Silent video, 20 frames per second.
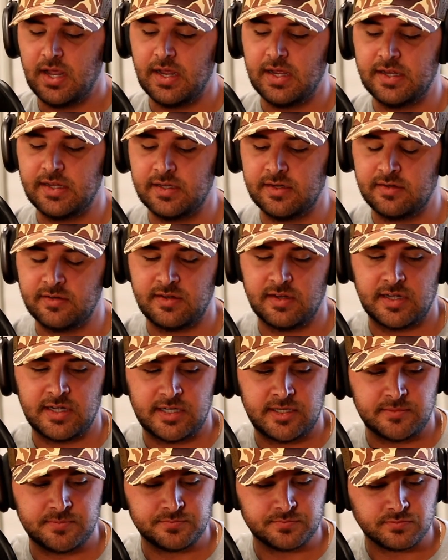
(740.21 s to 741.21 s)
And
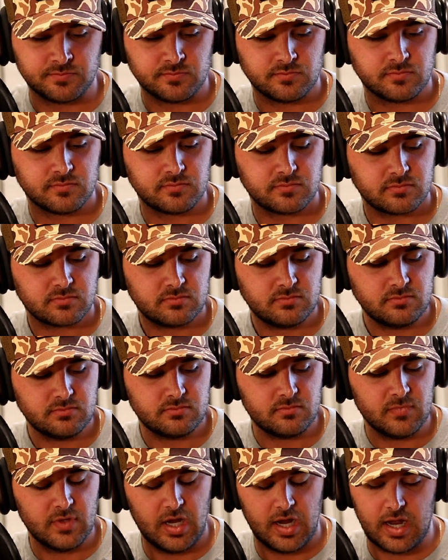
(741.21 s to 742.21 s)

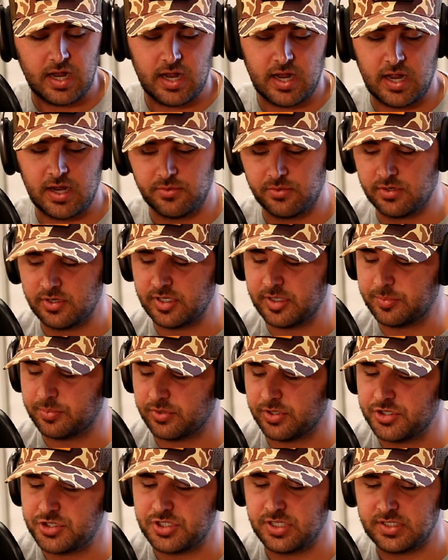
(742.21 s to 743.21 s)
I really
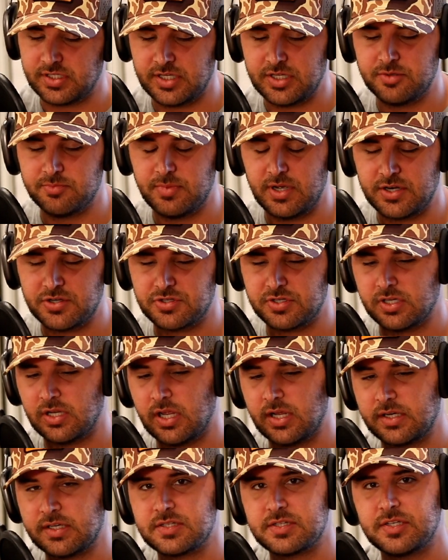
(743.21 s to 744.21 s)
appreciate that you mentioned
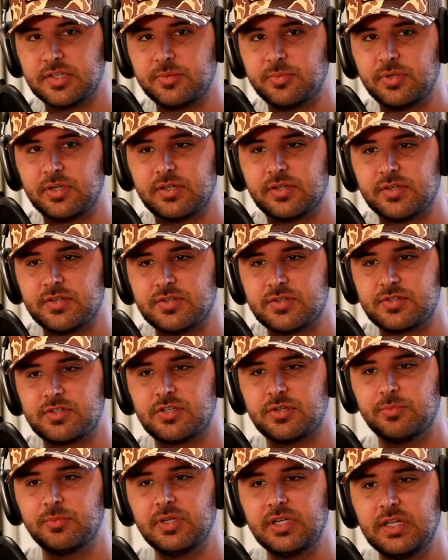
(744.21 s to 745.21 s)
legacy, because
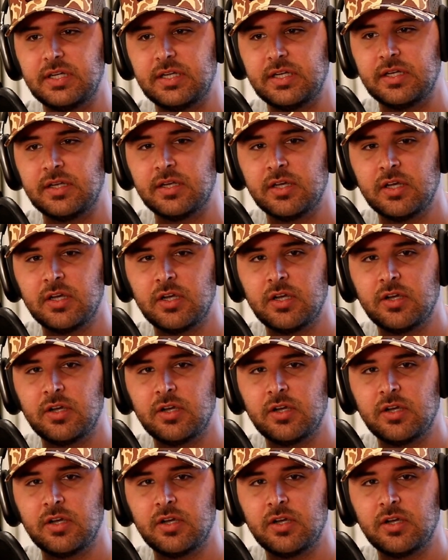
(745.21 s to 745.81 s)
to me,